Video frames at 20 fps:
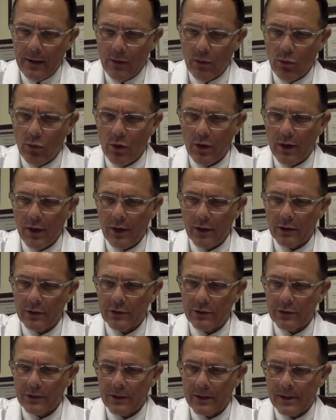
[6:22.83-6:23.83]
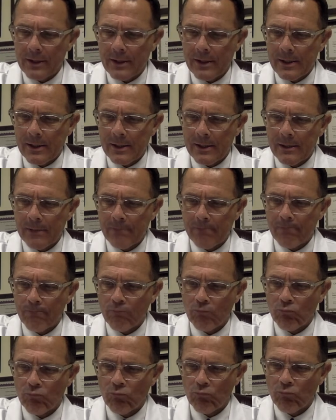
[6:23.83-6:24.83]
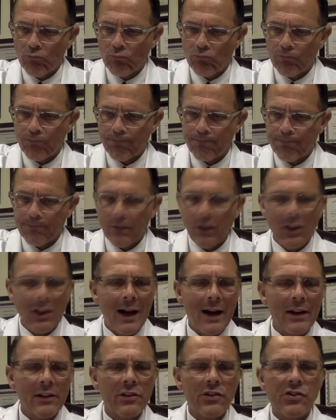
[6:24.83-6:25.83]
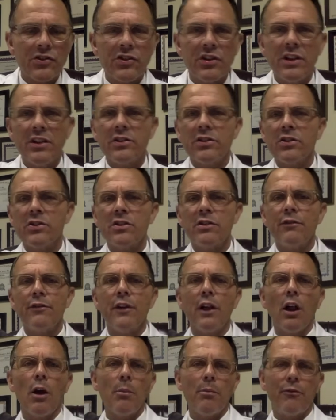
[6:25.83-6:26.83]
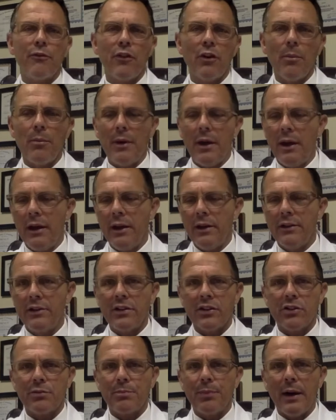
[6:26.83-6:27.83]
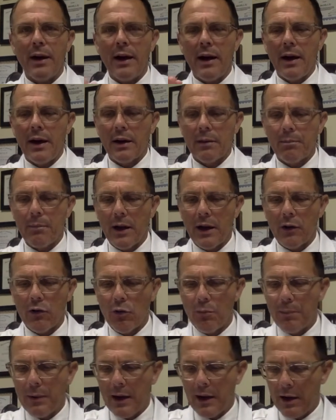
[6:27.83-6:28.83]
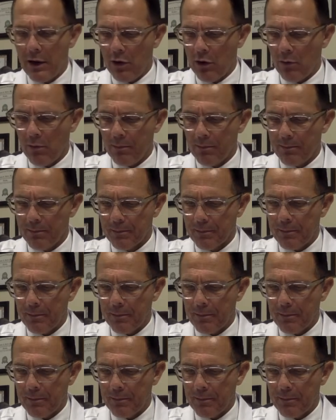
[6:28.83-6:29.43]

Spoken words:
What else? A lot of diseases develop from a dysbiotic microbiome,